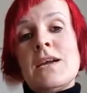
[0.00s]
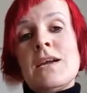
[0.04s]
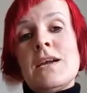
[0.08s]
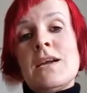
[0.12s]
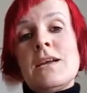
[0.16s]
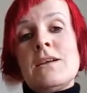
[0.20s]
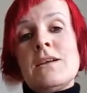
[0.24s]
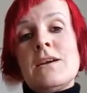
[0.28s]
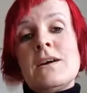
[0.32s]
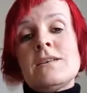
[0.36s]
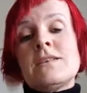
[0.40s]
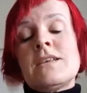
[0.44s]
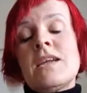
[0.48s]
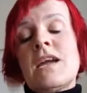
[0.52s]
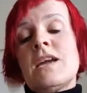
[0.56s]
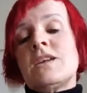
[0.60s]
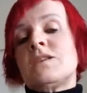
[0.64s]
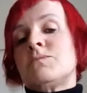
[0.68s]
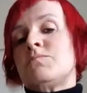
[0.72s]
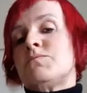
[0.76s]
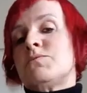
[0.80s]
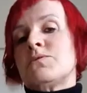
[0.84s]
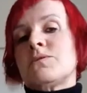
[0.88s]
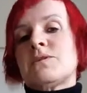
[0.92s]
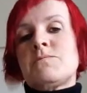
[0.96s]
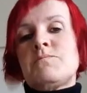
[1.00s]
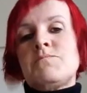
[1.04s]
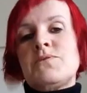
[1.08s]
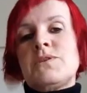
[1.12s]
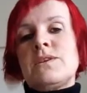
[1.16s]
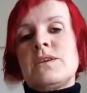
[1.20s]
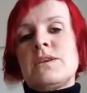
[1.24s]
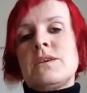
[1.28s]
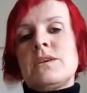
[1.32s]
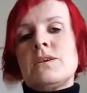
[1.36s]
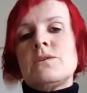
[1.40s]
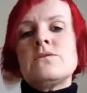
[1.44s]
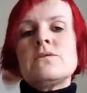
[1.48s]
a sketchbook's
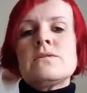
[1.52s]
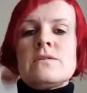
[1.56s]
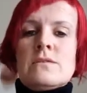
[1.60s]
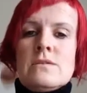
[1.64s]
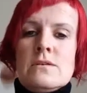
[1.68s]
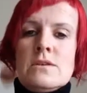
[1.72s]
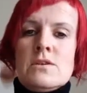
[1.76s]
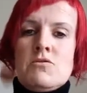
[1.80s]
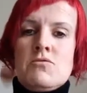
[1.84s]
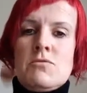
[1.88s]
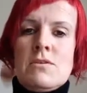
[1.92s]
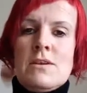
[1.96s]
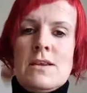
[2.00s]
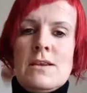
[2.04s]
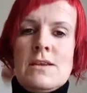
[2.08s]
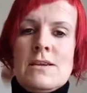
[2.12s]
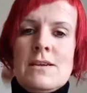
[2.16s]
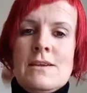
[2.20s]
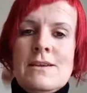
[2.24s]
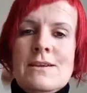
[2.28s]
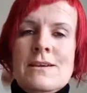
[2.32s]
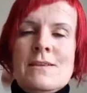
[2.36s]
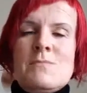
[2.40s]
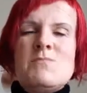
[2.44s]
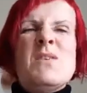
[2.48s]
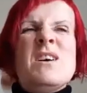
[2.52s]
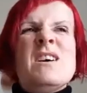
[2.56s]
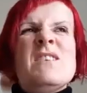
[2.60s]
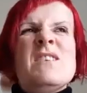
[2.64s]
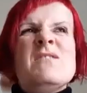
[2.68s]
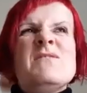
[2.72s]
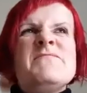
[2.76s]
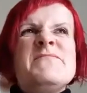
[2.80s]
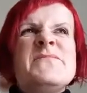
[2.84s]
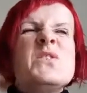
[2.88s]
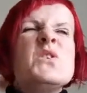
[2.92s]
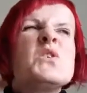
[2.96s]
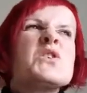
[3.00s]
pretty useless, really. Well,
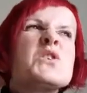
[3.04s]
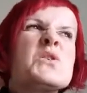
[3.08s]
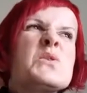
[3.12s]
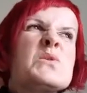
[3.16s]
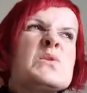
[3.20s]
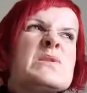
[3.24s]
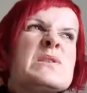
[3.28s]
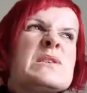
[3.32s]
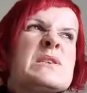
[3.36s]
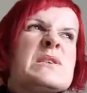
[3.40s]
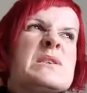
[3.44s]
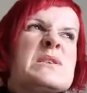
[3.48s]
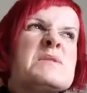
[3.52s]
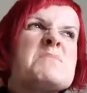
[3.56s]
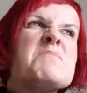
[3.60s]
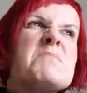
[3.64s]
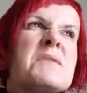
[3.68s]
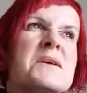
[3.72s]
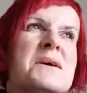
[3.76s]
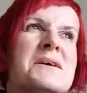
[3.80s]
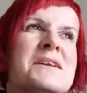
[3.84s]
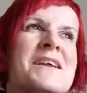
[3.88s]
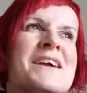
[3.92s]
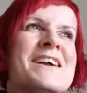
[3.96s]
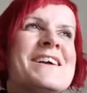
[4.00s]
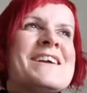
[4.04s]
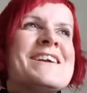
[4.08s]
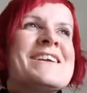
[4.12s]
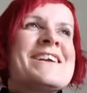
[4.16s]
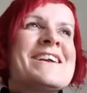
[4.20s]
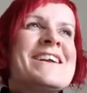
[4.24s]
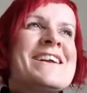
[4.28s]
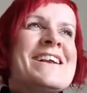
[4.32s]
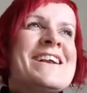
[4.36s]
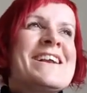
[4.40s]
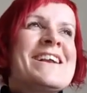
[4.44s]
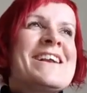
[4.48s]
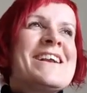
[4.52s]
not useless, but
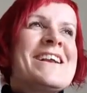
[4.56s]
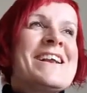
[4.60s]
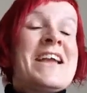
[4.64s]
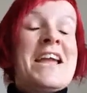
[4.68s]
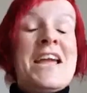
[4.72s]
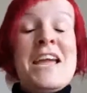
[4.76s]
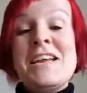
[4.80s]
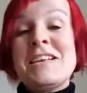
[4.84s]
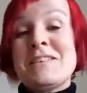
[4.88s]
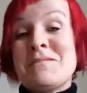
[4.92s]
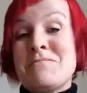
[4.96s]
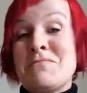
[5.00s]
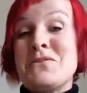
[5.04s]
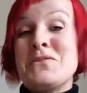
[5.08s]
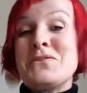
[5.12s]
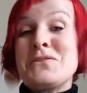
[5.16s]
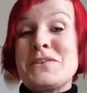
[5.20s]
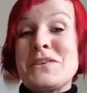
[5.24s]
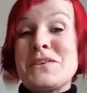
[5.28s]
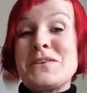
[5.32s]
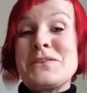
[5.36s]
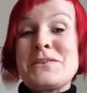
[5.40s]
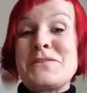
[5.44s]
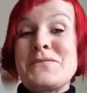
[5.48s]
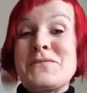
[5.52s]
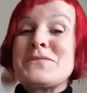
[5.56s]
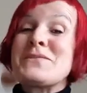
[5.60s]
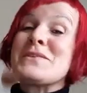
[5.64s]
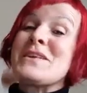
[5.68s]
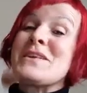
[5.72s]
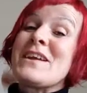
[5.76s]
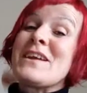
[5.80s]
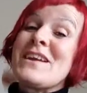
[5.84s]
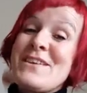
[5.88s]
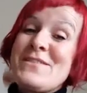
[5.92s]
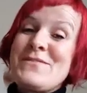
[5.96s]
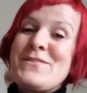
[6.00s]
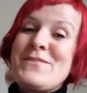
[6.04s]
it's more useful
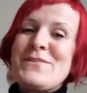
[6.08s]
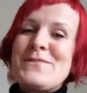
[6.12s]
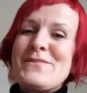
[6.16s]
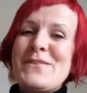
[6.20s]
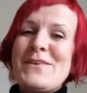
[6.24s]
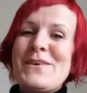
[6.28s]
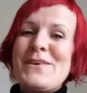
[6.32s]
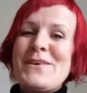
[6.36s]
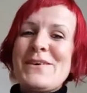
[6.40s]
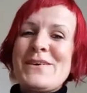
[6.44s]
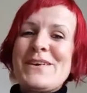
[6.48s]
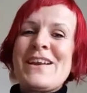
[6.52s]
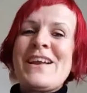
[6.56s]
if you've got